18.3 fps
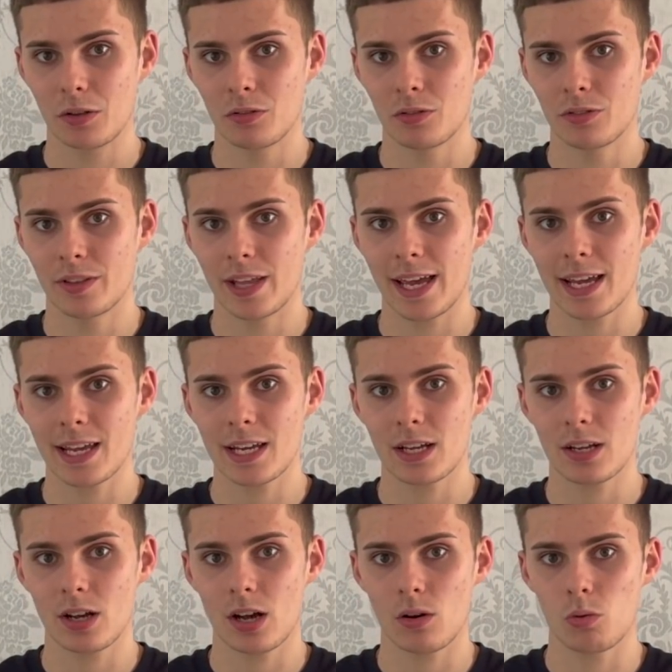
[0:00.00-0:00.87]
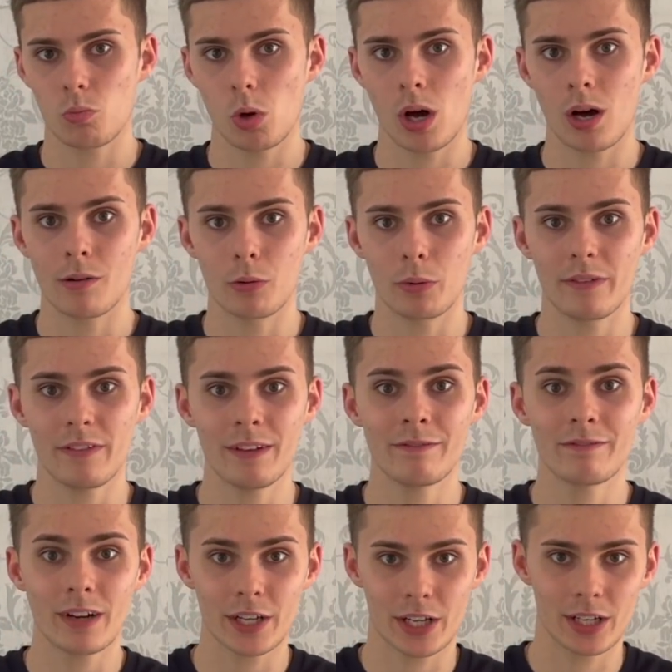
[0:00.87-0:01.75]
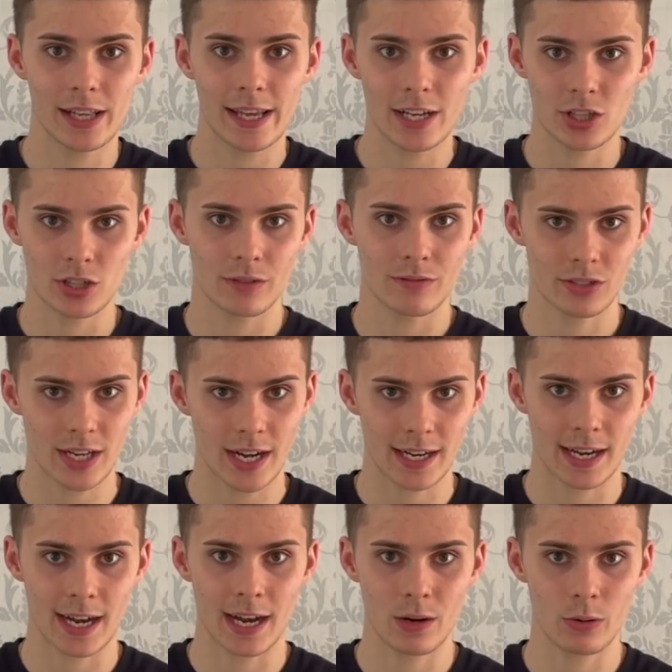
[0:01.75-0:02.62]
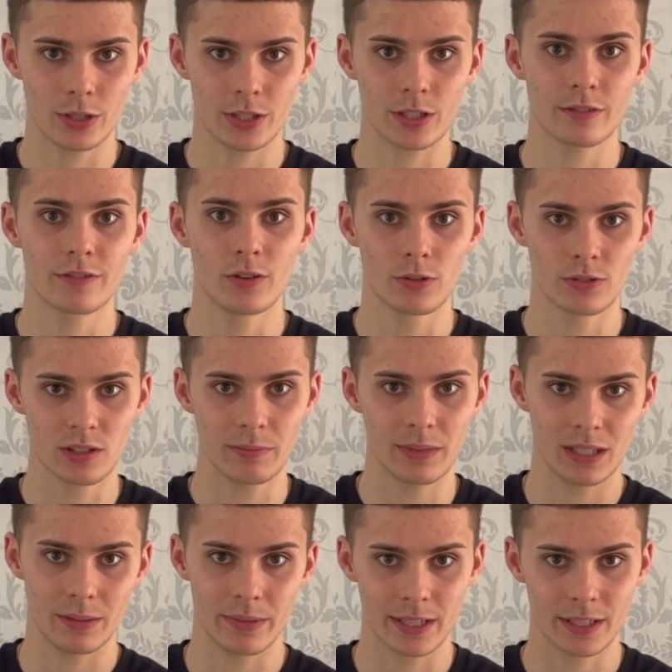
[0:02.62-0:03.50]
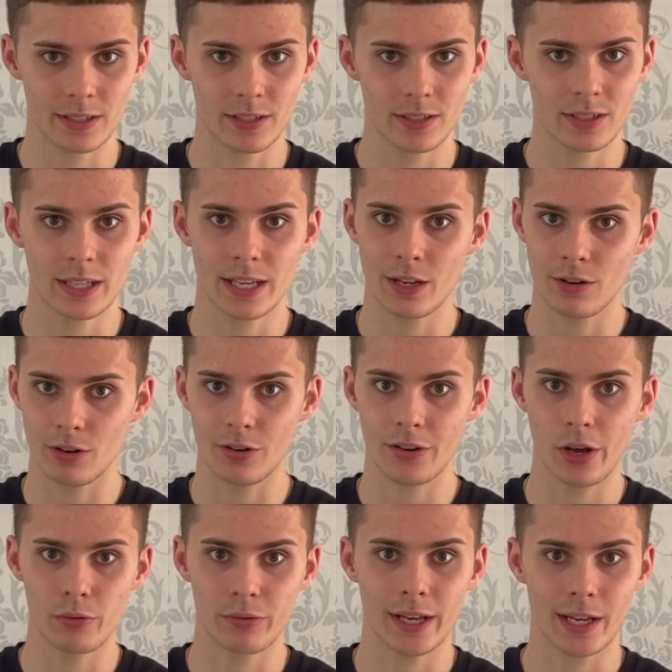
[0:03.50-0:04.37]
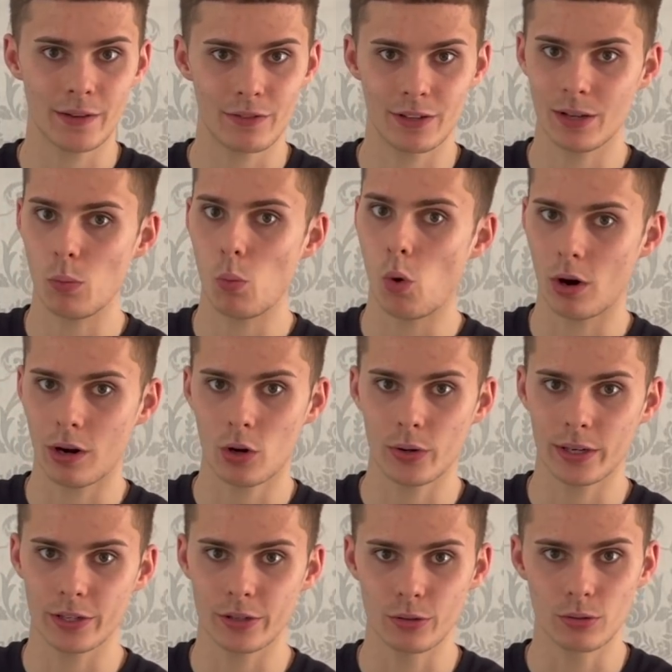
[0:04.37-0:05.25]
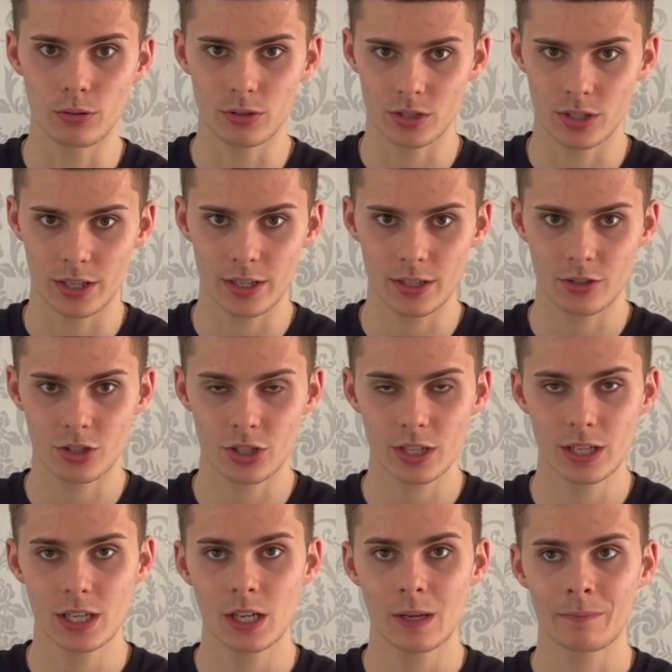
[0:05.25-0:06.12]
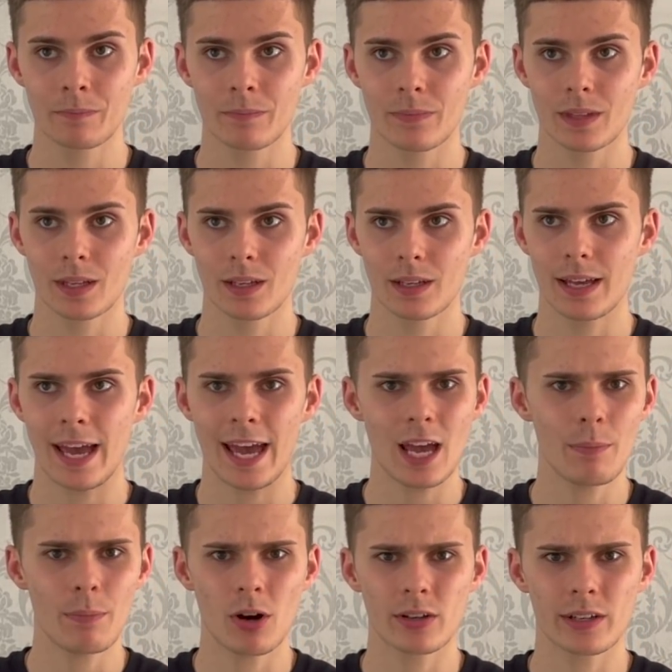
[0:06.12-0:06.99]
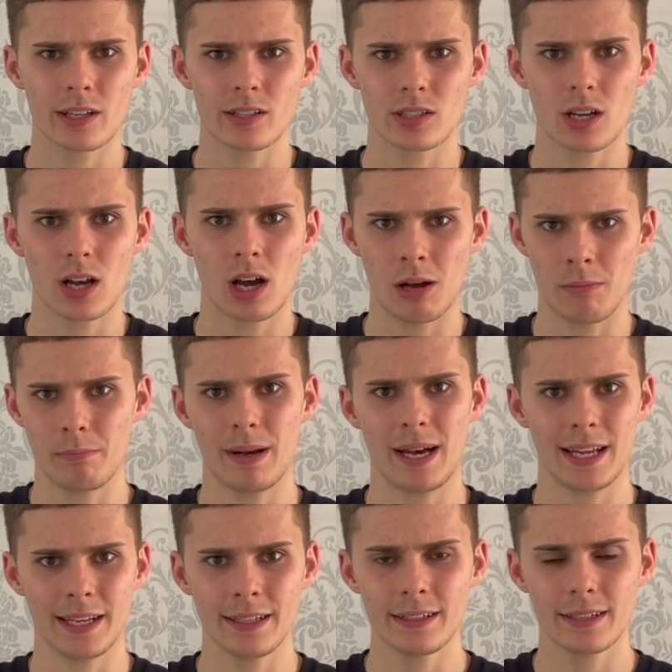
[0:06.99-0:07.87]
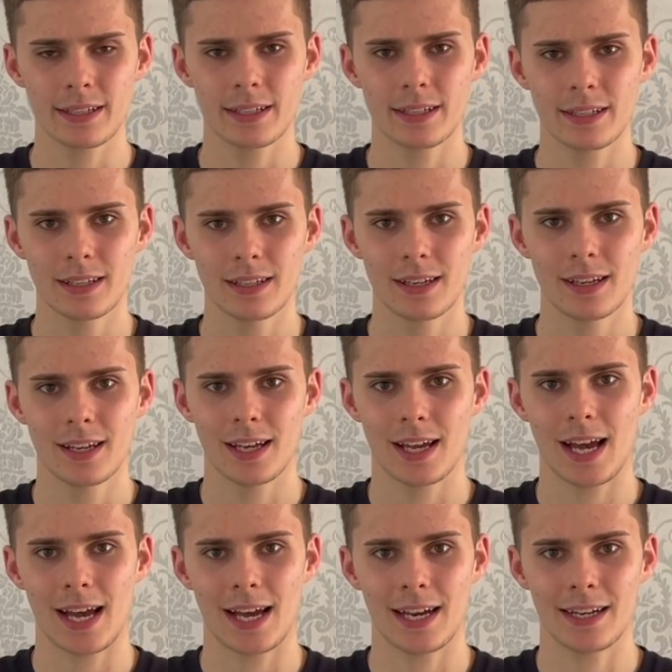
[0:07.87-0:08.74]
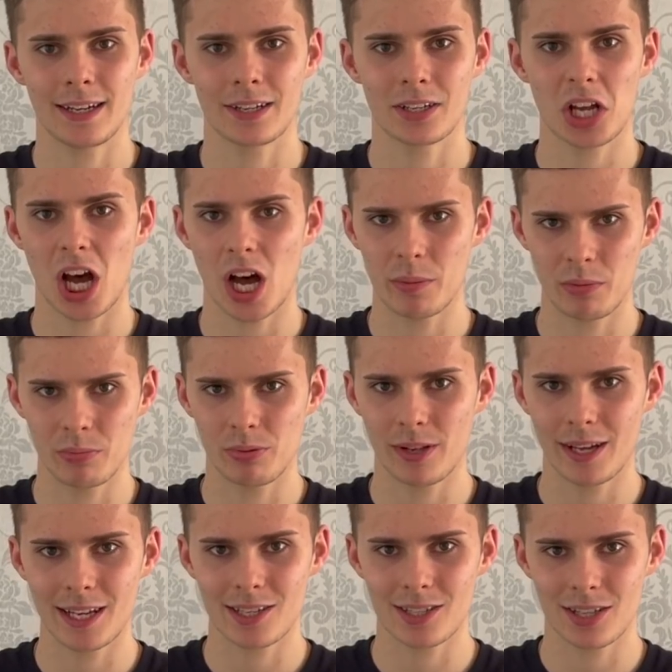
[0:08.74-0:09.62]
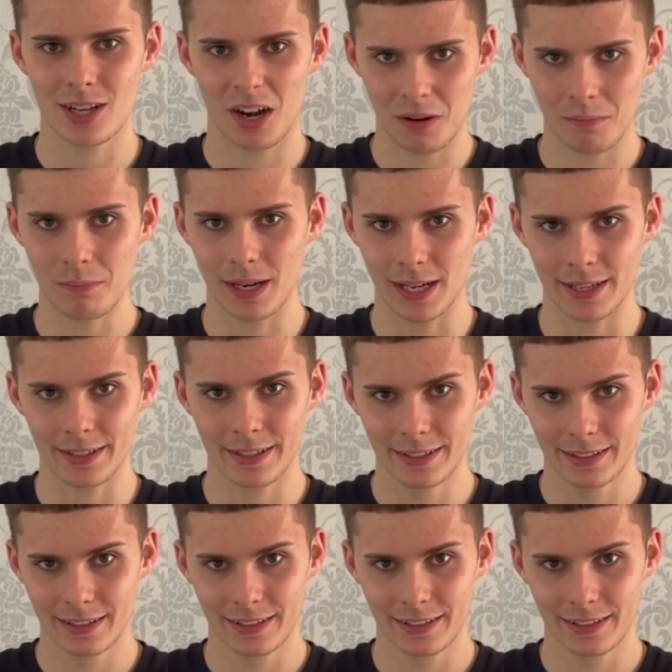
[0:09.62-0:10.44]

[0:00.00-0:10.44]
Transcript: They are within regulation of stack height, which is 40 millimeters. He would have known that if he did one quick Google search. Air pockets aren't banned and carbon plates aren't banned.